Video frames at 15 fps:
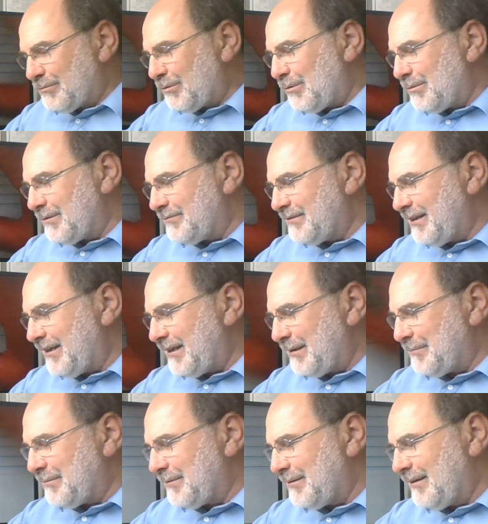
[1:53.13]
roll of
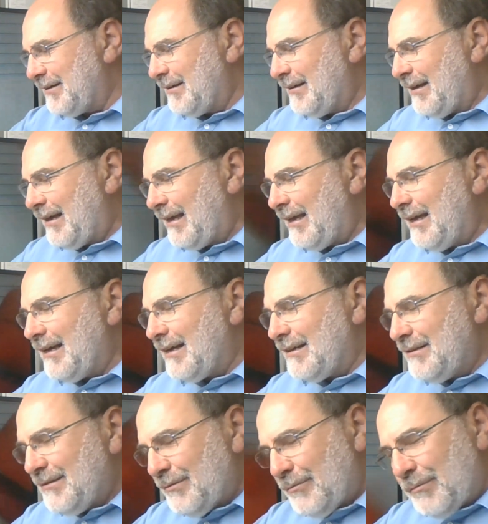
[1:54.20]
tape.
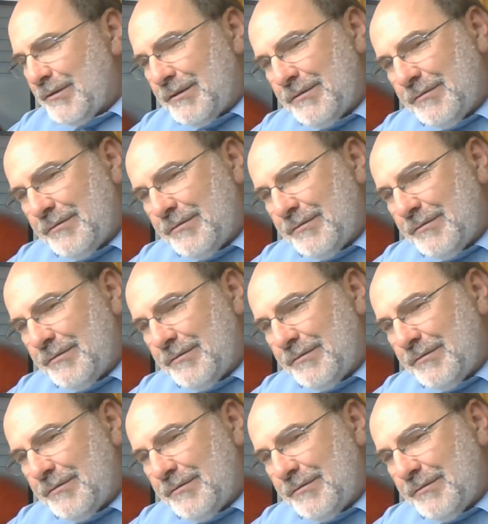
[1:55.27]
And when